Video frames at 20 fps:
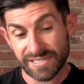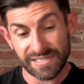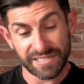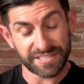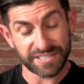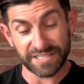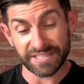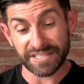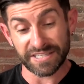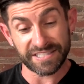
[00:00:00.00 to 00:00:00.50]

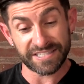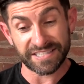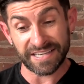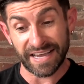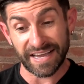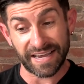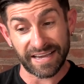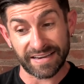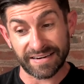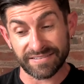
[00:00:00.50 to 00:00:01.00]
It's just
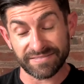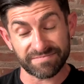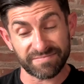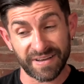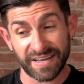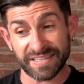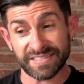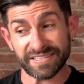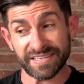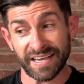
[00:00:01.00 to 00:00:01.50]
insane.
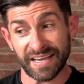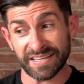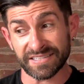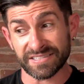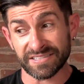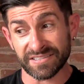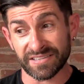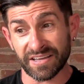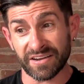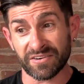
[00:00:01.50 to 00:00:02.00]
It's,
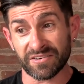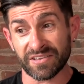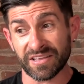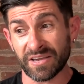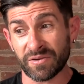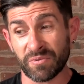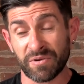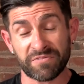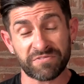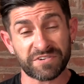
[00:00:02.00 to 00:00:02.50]
it's
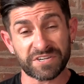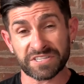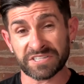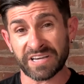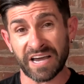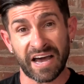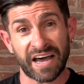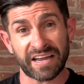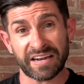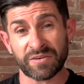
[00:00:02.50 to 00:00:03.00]
literally, we've just
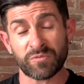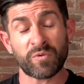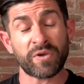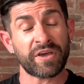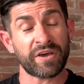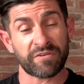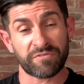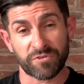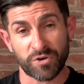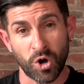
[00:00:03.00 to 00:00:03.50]
gotten, we
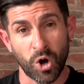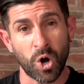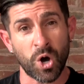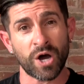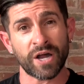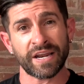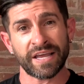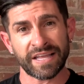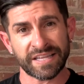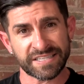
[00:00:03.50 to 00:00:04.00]
have
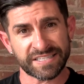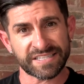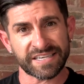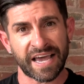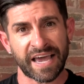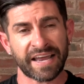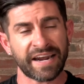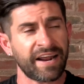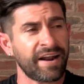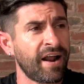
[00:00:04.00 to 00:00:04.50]
gone
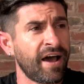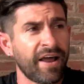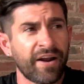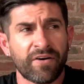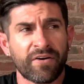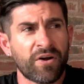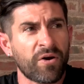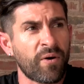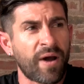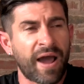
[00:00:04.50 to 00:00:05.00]
insane. And I
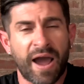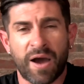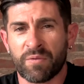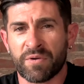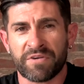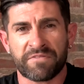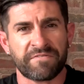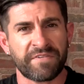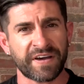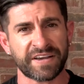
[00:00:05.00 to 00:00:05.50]
don't know how
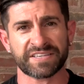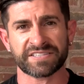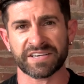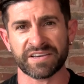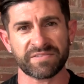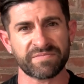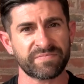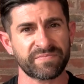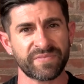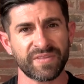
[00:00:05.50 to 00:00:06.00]
we fix
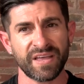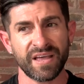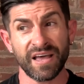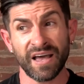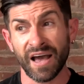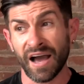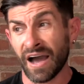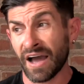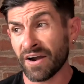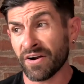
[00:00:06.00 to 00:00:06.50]
it.
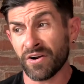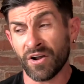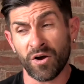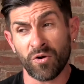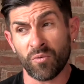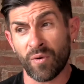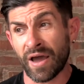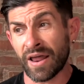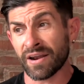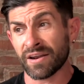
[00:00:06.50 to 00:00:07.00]
I don't know
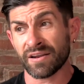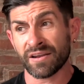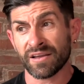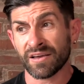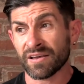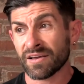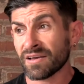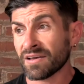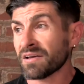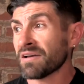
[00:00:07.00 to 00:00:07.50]
when,
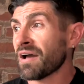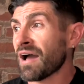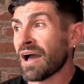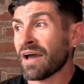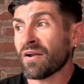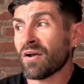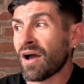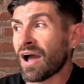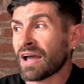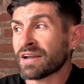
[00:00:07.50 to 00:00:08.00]

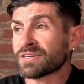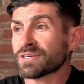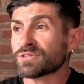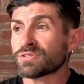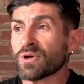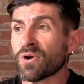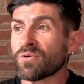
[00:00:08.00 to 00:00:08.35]
I, don't, I just